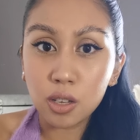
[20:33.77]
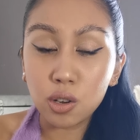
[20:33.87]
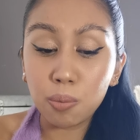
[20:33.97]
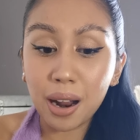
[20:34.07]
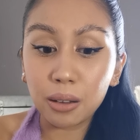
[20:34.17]

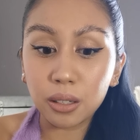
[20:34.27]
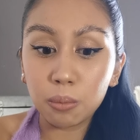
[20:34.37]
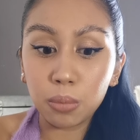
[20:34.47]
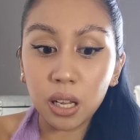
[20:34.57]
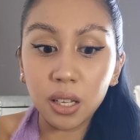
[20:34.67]
your brows
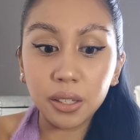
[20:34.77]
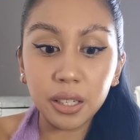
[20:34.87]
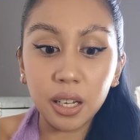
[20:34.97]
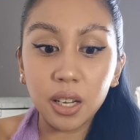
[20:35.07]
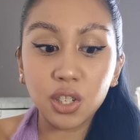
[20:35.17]

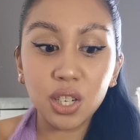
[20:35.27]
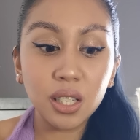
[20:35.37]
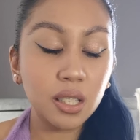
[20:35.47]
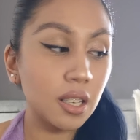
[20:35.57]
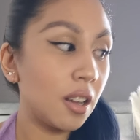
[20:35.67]
implanted,
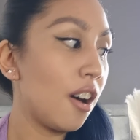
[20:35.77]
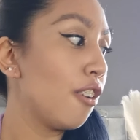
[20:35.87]
just